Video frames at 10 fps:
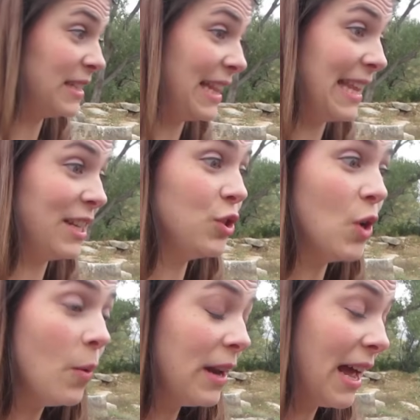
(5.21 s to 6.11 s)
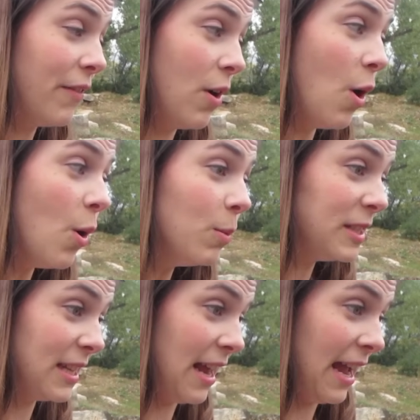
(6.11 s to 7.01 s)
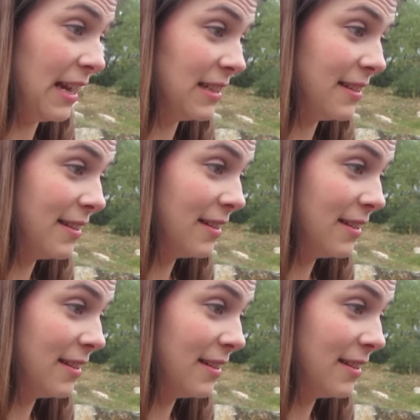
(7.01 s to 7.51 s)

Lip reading: is that they don't have a home tonight.